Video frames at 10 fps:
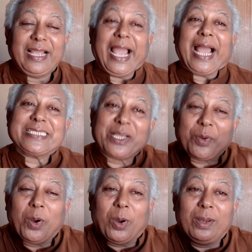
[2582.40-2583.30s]
as a
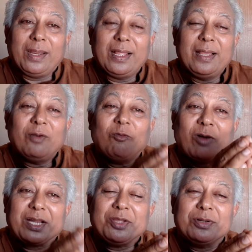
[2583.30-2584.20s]
whole,
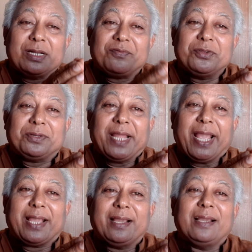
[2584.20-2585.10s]
1 unit if you
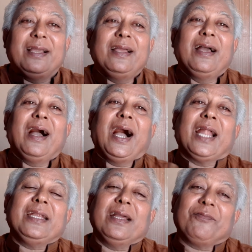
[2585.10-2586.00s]
take,
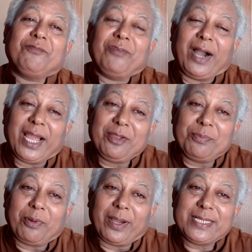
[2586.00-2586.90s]
and 5
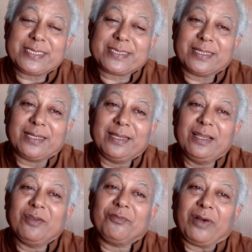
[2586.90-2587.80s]
boys,
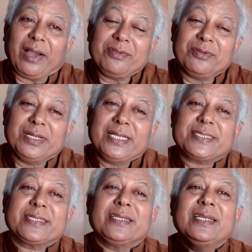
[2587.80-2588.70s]
5
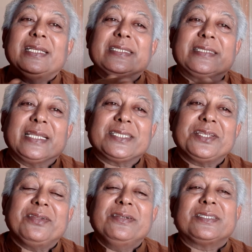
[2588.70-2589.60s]
units, 6
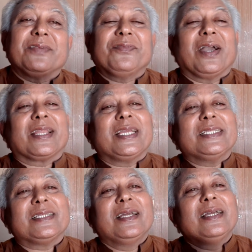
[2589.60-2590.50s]
units if you arrange,
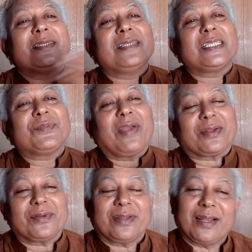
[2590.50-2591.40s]
6
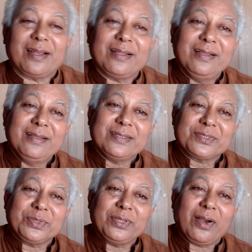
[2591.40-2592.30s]
factorial.
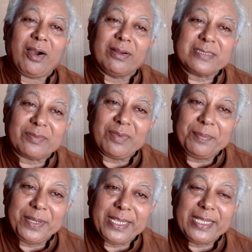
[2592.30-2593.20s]
So the answer will
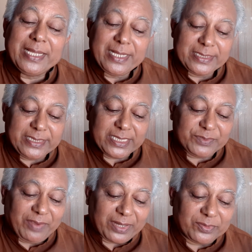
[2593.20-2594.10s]
be 6
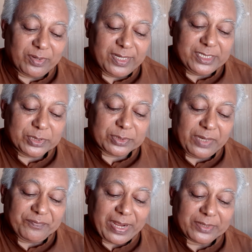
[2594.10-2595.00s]
factorial into 3
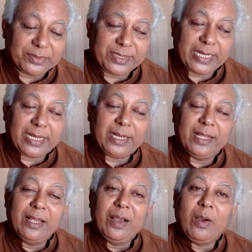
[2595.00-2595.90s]
factorial
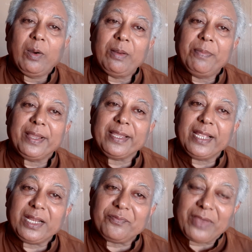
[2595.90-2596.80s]
whole by
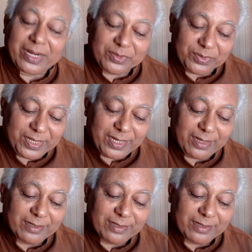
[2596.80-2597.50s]
8 factorial.